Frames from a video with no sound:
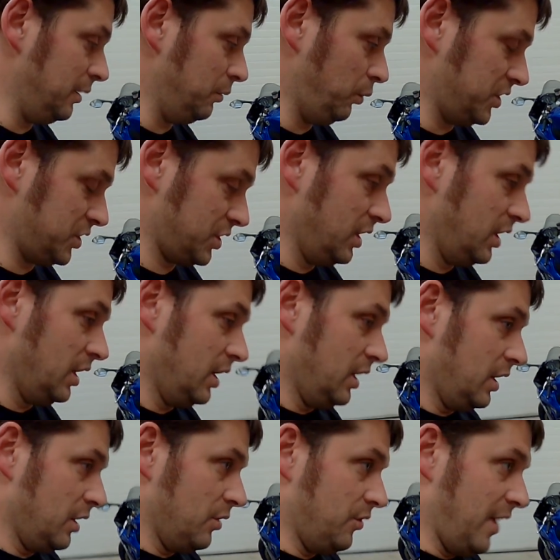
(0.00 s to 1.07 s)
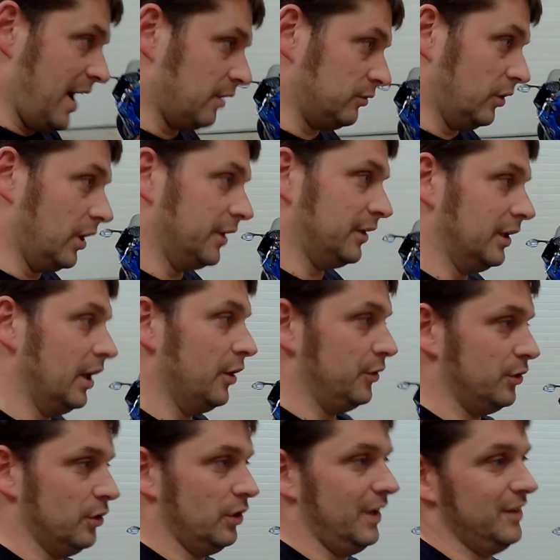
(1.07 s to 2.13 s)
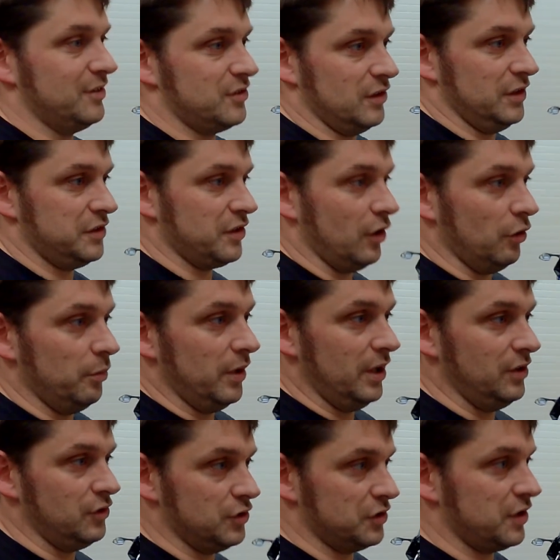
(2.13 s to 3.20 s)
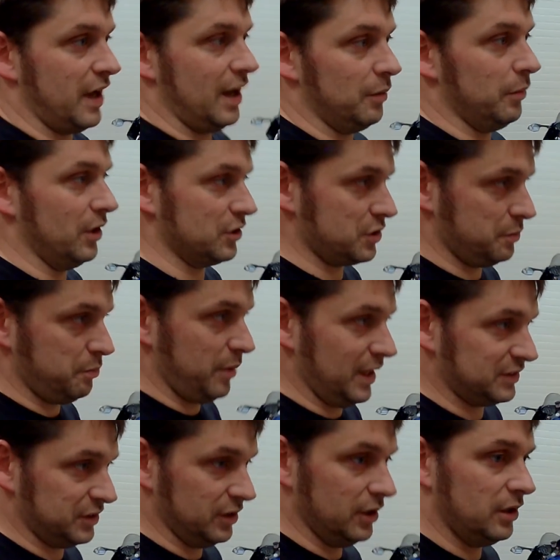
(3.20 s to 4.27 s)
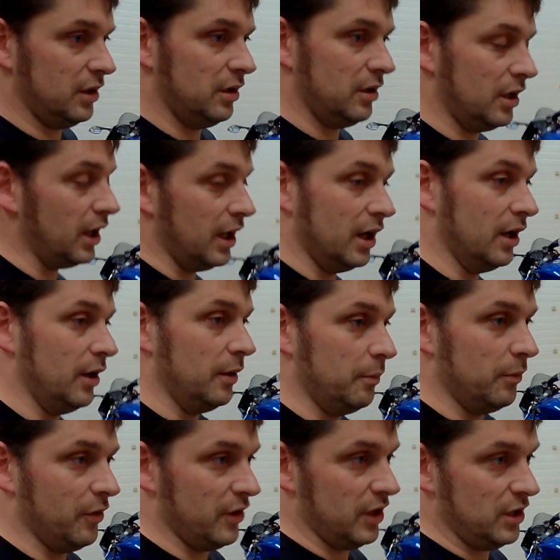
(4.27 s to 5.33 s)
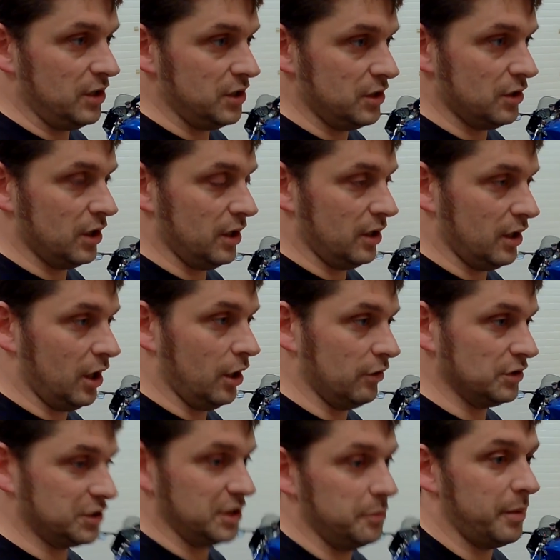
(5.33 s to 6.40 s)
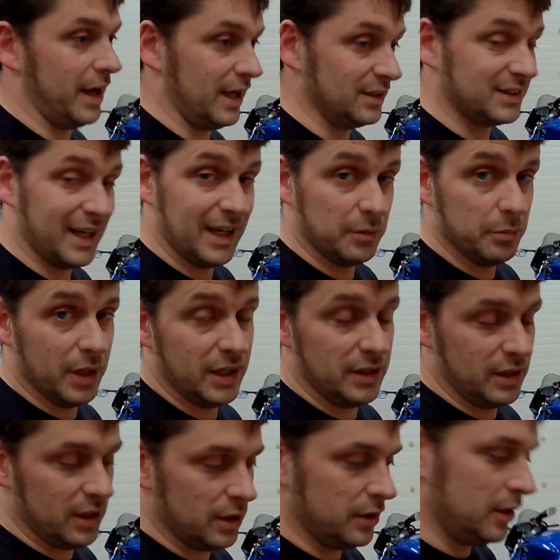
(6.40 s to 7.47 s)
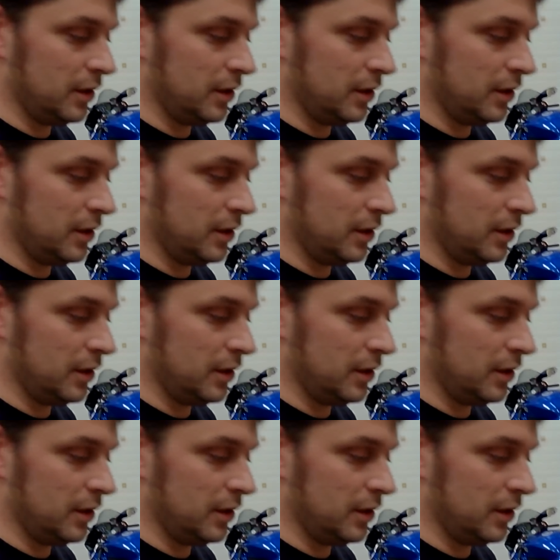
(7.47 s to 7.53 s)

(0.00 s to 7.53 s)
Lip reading: which that ride alone instantly told me just how much better the R&T pads had made it.